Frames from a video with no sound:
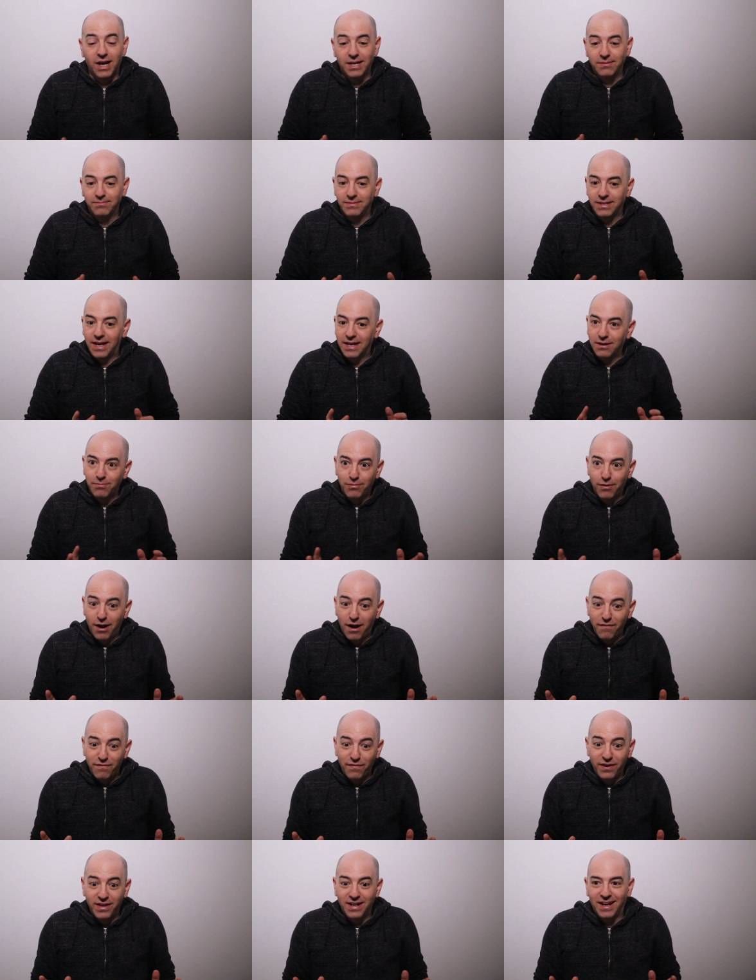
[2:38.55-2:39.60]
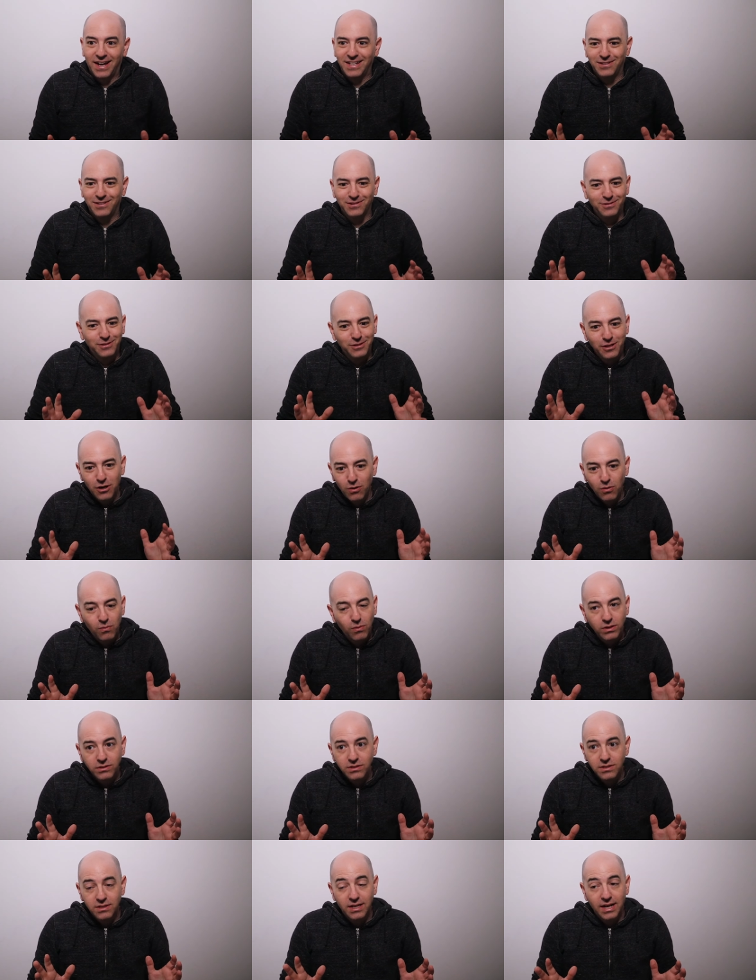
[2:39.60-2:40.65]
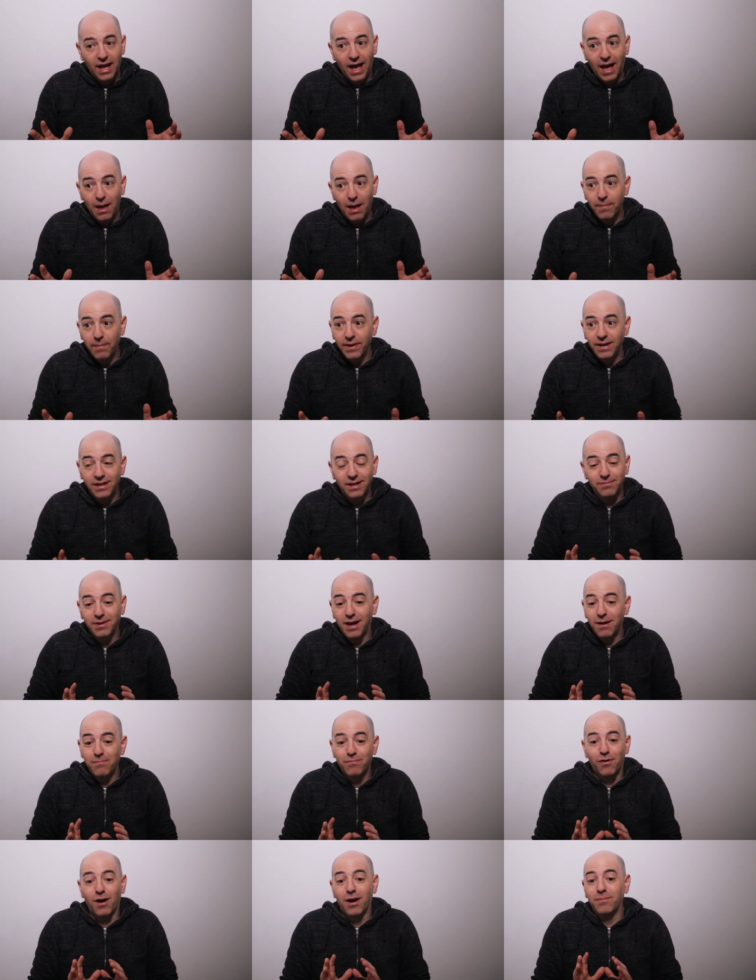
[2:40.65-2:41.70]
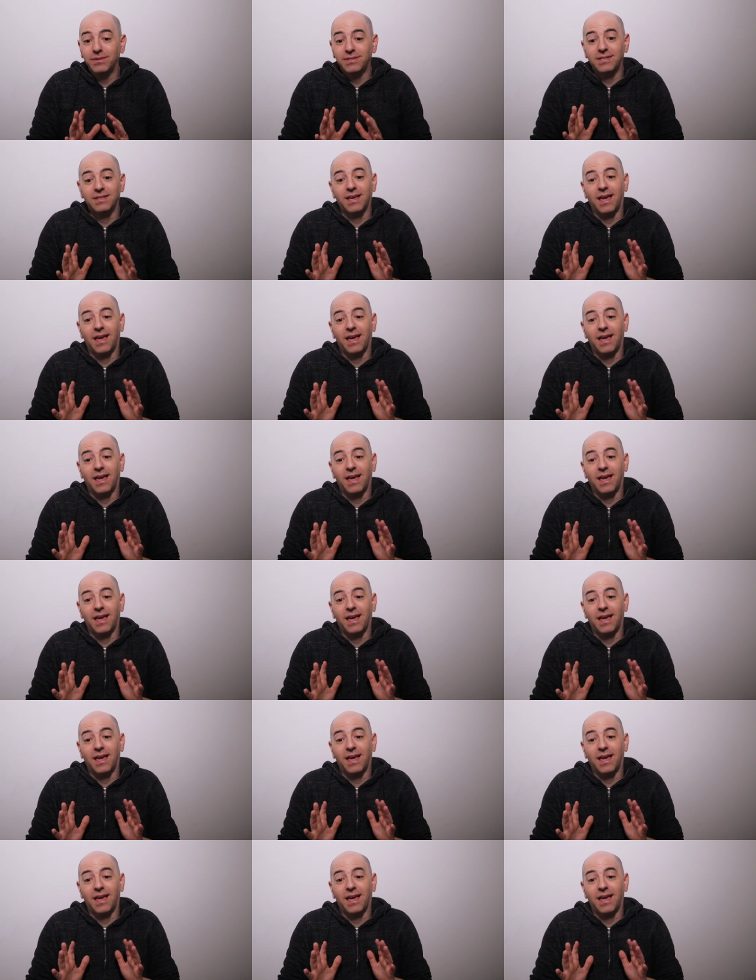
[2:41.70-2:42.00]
I am not a prophet. I don't know what's going to happen, and I'm not promising